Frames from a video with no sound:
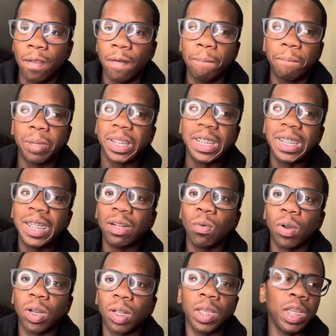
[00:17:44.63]
but she didn't
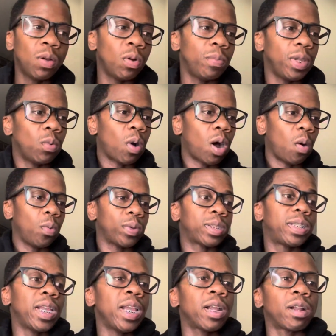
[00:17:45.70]
want to link with me while we was
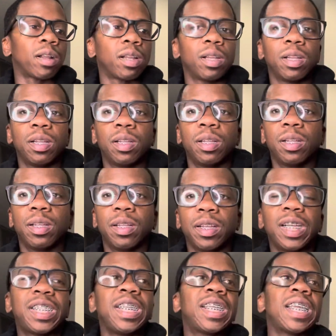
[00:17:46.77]
there,
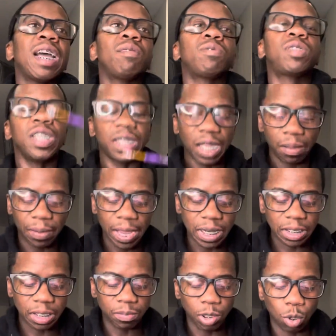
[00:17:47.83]
because she kept
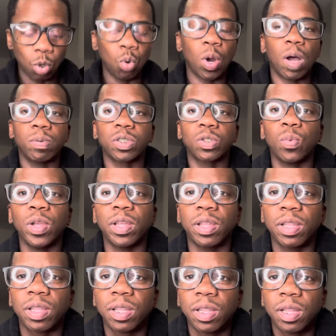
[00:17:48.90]
asking me who I was with,
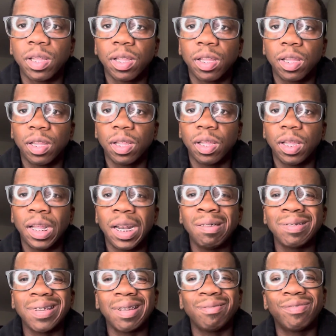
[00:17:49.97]
and I
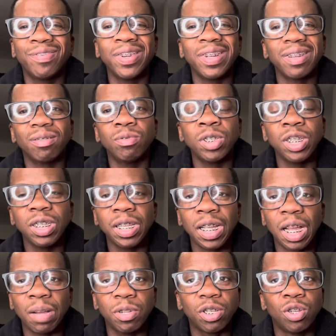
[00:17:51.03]
was like, fuck, what she think
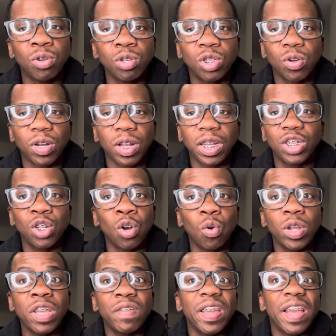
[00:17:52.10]
I'm gonna do to her? Like, you
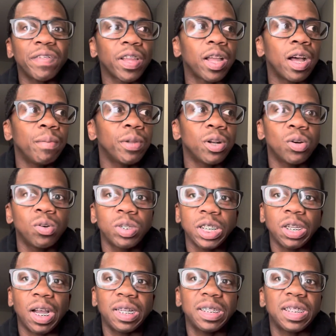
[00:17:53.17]
don't even have to come in the hotel.
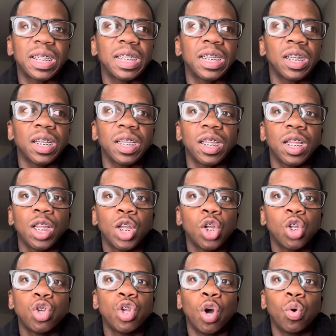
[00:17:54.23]
I just literally
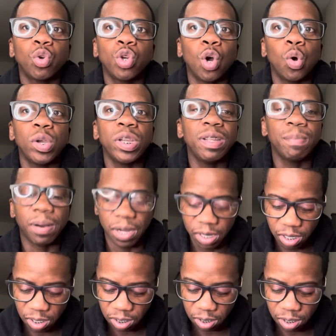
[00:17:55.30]
don't know
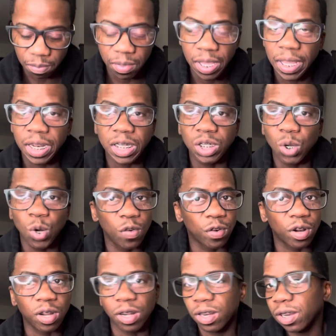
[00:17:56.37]
anybody. The meeting is
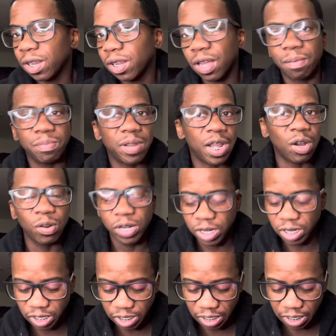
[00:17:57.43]
over. I'm down here
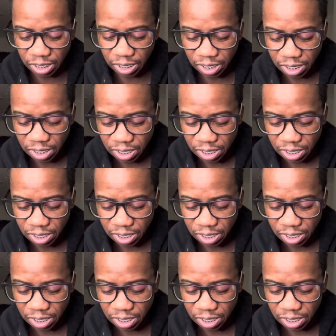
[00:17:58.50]
chilling,